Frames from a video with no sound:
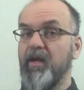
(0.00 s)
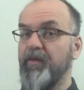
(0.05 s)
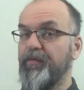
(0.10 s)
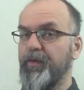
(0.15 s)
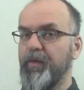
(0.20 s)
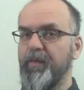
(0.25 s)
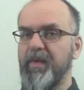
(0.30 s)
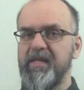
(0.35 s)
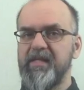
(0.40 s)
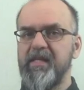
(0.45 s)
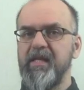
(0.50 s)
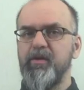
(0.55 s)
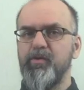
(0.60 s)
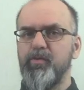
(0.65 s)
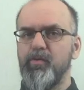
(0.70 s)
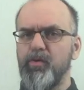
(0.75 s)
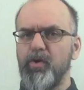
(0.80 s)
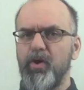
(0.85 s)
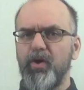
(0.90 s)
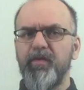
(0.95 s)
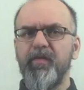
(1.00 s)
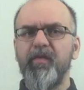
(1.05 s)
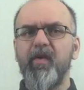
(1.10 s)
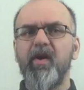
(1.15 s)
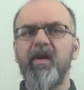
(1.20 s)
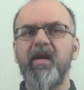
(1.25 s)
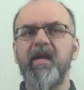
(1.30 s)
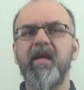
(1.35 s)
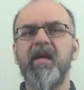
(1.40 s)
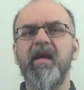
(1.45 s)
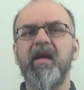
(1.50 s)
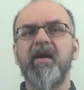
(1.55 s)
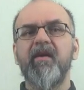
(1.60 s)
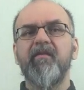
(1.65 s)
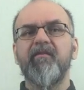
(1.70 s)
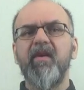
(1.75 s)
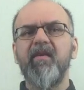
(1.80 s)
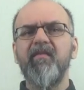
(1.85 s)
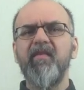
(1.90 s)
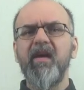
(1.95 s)
If you missed it, do not worry,
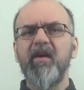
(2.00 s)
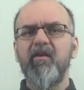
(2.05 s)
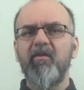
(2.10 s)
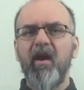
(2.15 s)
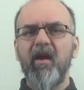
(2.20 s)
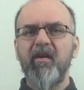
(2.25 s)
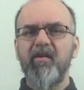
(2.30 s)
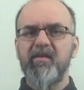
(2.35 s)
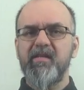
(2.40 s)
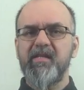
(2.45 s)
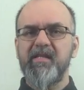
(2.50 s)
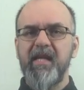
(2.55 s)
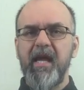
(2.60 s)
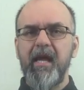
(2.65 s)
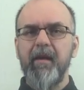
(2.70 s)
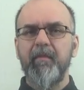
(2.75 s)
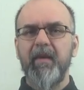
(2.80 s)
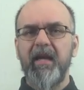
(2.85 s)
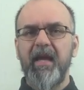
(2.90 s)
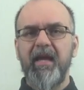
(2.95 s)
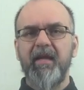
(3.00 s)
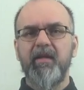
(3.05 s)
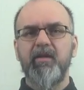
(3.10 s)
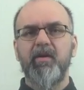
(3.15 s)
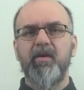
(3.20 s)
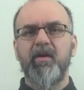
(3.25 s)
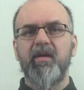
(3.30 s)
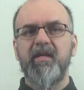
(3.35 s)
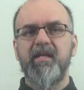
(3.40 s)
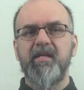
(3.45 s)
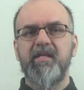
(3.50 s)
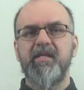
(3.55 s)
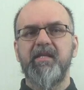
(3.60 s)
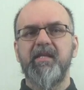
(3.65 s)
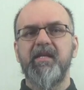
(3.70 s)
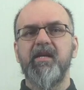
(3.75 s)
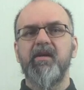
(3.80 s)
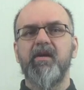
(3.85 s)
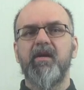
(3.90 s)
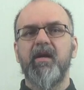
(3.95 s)
we will run the same later this
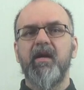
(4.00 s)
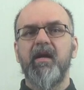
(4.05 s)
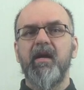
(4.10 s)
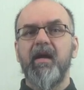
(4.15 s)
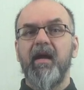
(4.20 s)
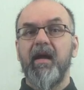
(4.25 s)
year